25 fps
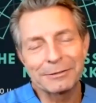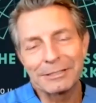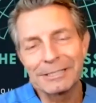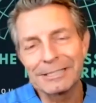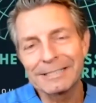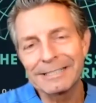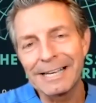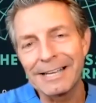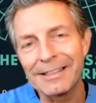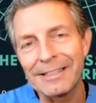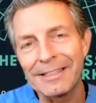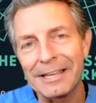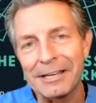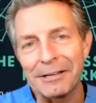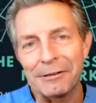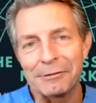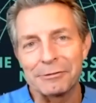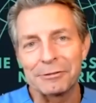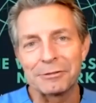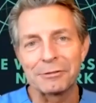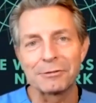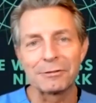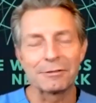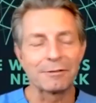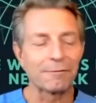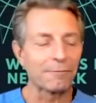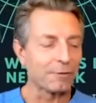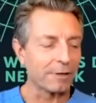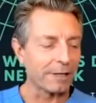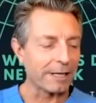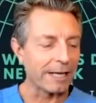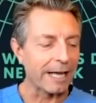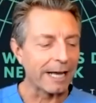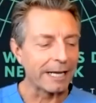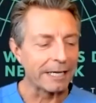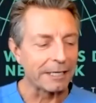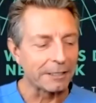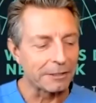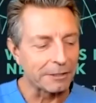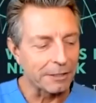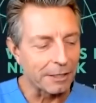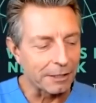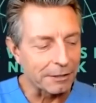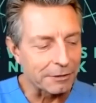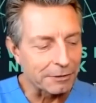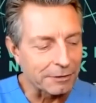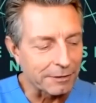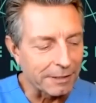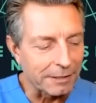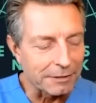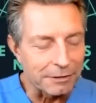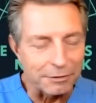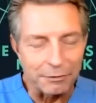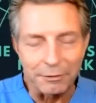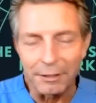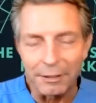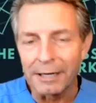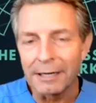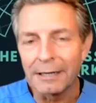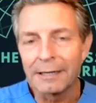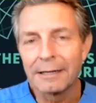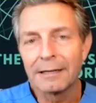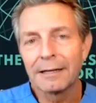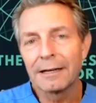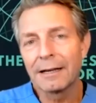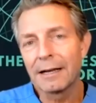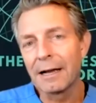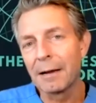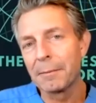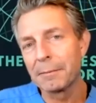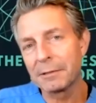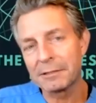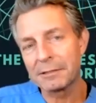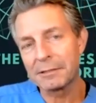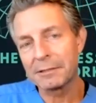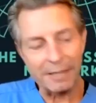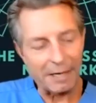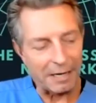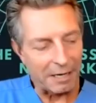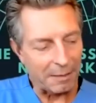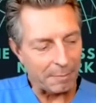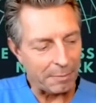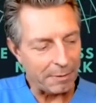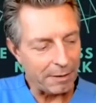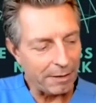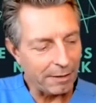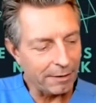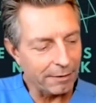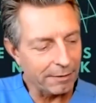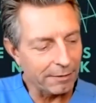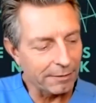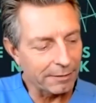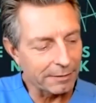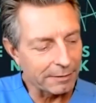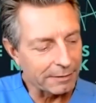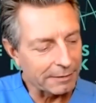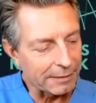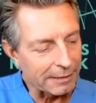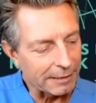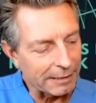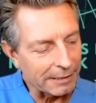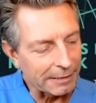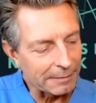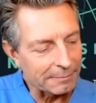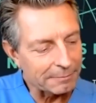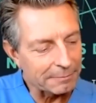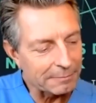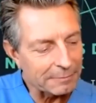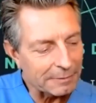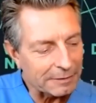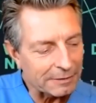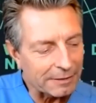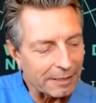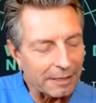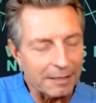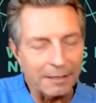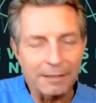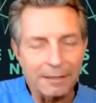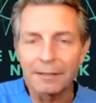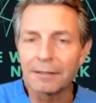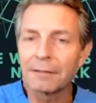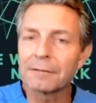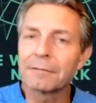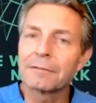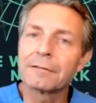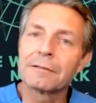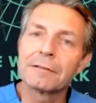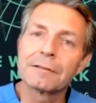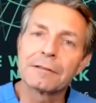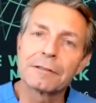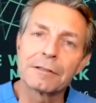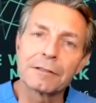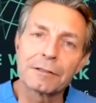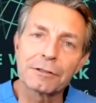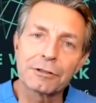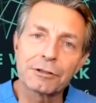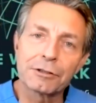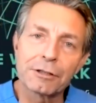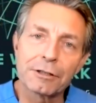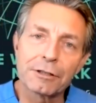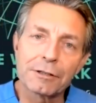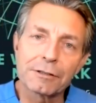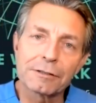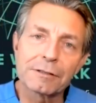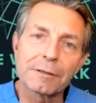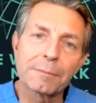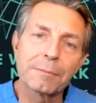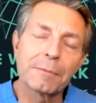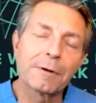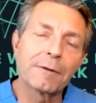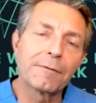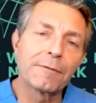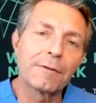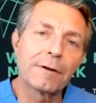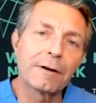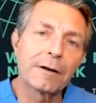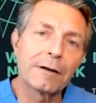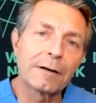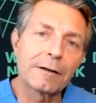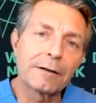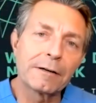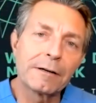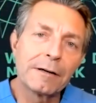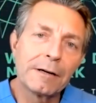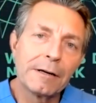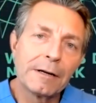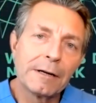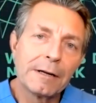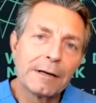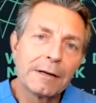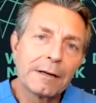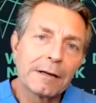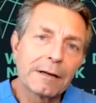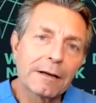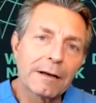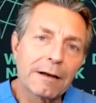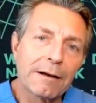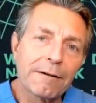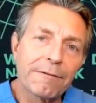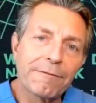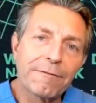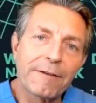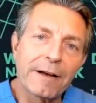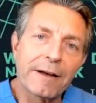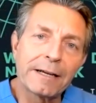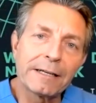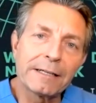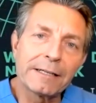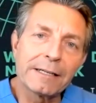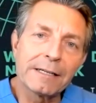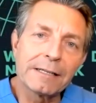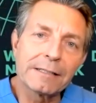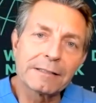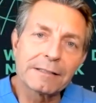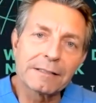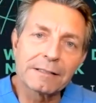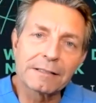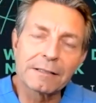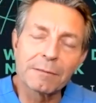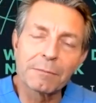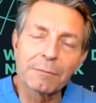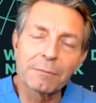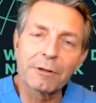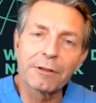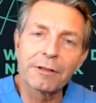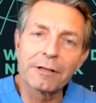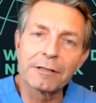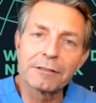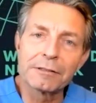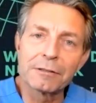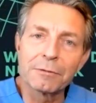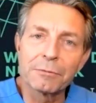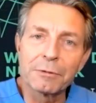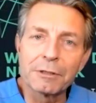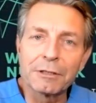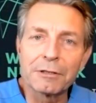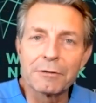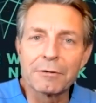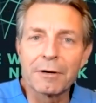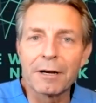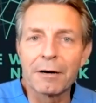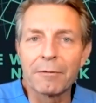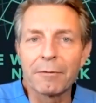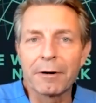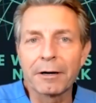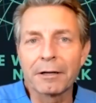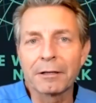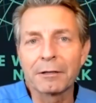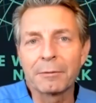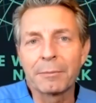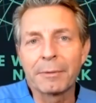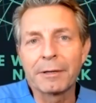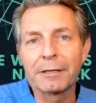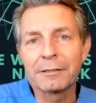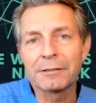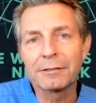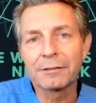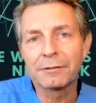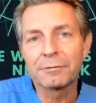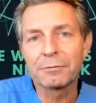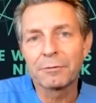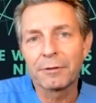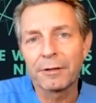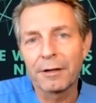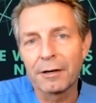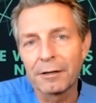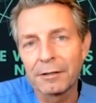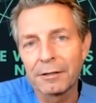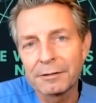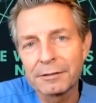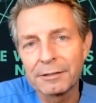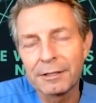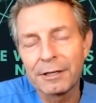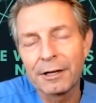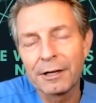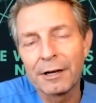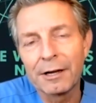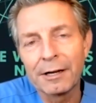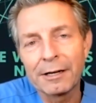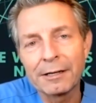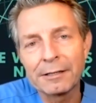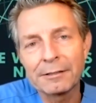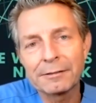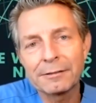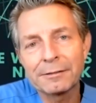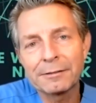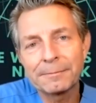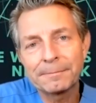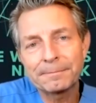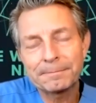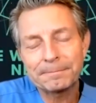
to say thank you, Susan, for the kind introduction. That's great. I'm excited to be here and excited to share some of our findings and some of the things that we do on a regular basis with our listening audience.